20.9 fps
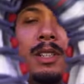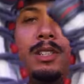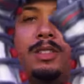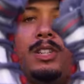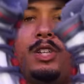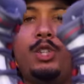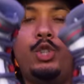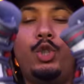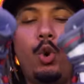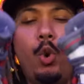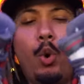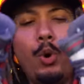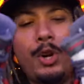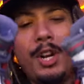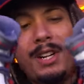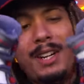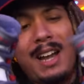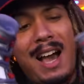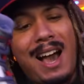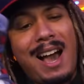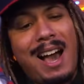The
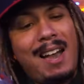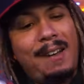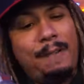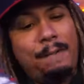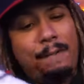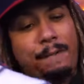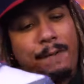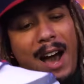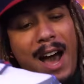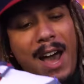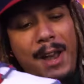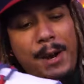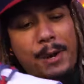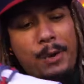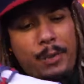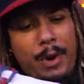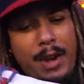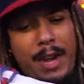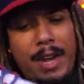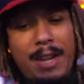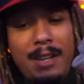Jordan 9 Fire
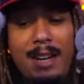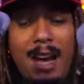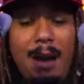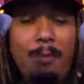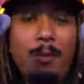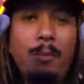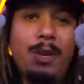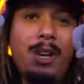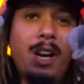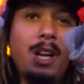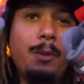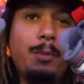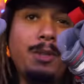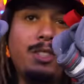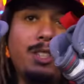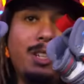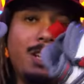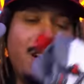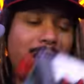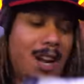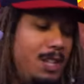Red. Now I'm gonna be
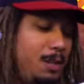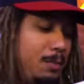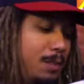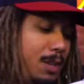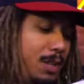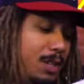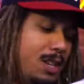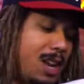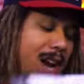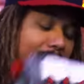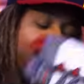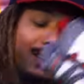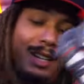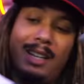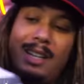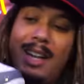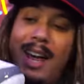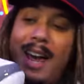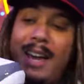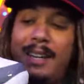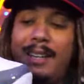100% honest, man. You're not gonna
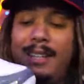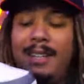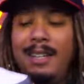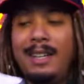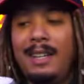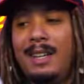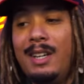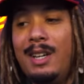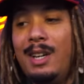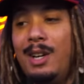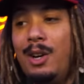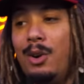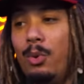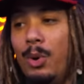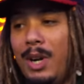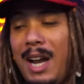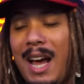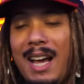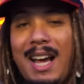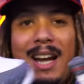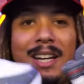like
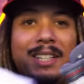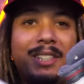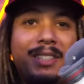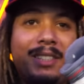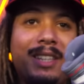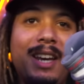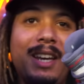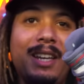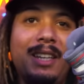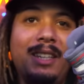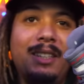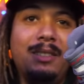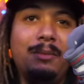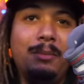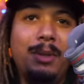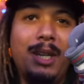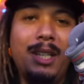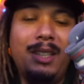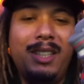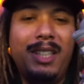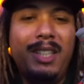what I gotta say,
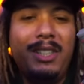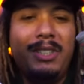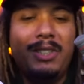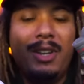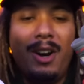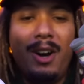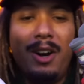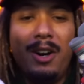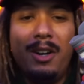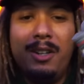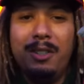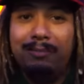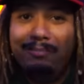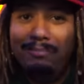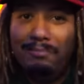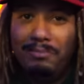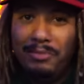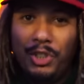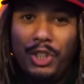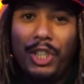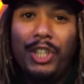but these are
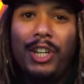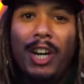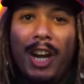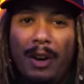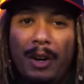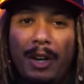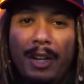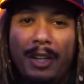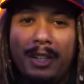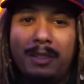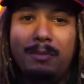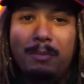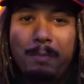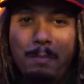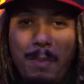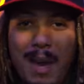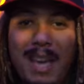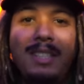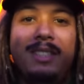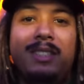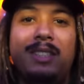generic,
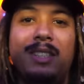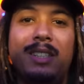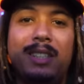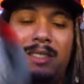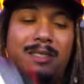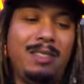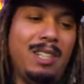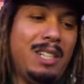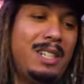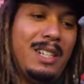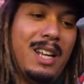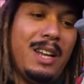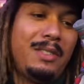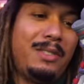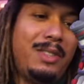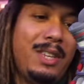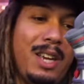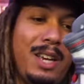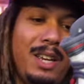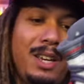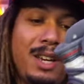basic. There's
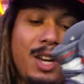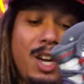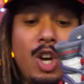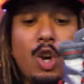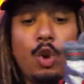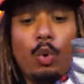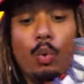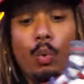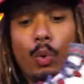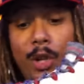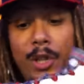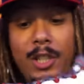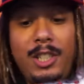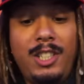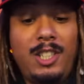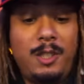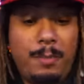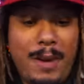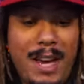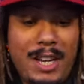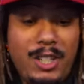nothing really
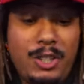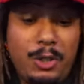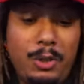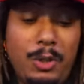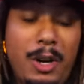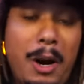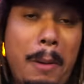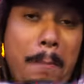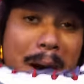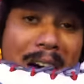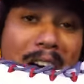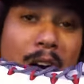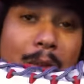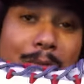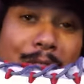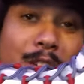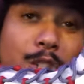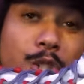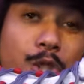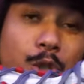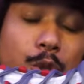special about
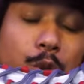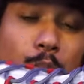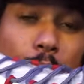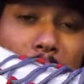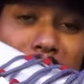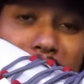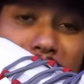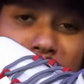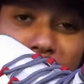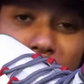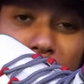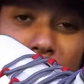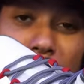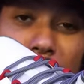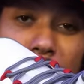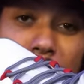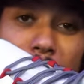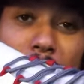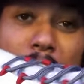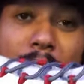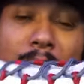this shoe
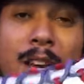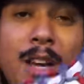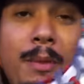whatsoever.